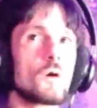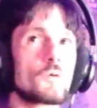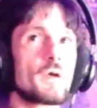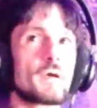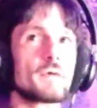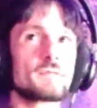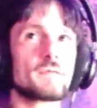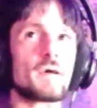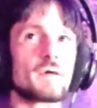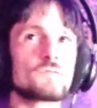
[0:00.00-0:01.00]
Okay,
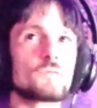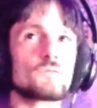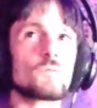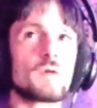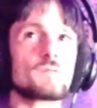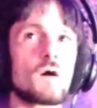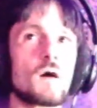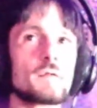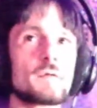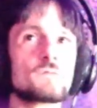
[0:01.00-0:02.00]
yeah, so it's what I
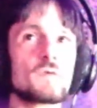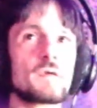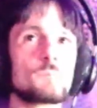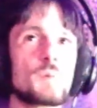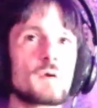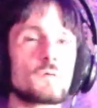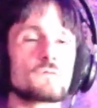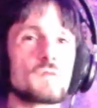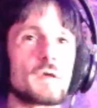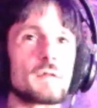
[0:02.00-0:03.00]
thought. It's a bigger
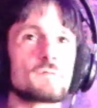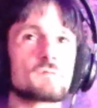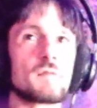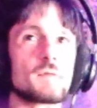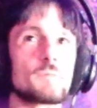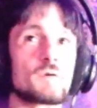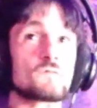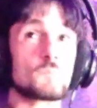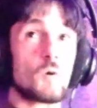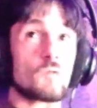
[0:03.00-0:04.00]
state enslaving a
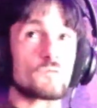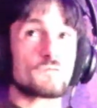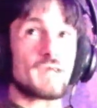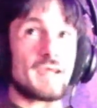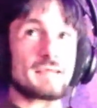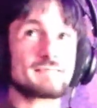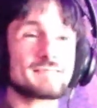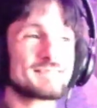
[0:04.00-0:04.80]
smaller state.